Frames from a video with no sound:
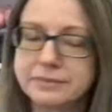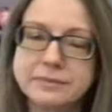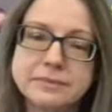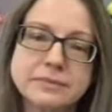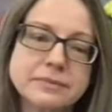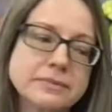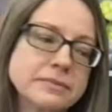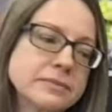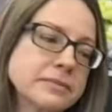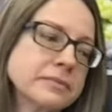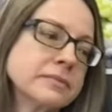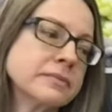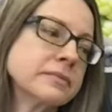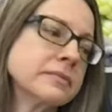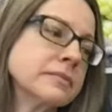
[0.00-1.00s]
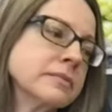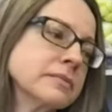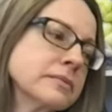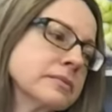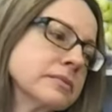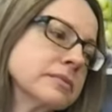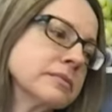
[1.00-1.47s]

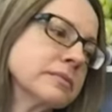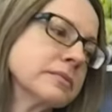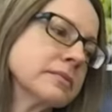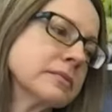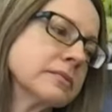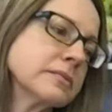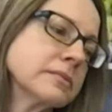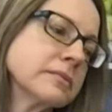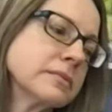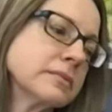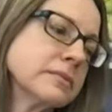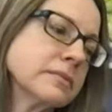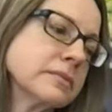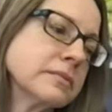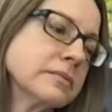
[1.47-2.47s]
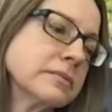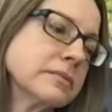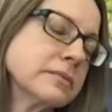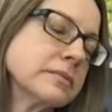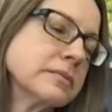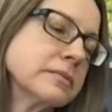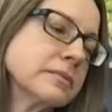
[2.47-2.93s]

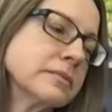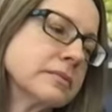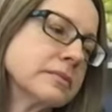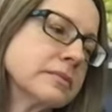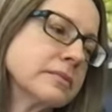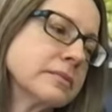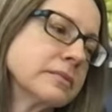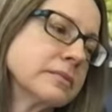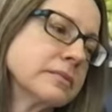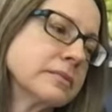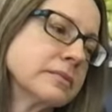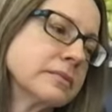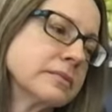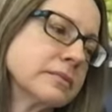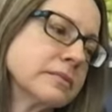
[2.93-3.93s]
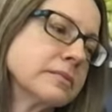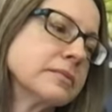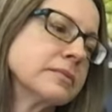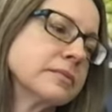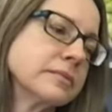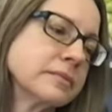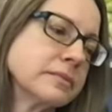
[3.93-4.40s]

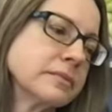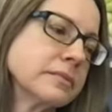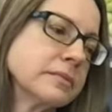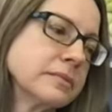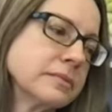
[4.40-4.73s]
This person isn't speaking.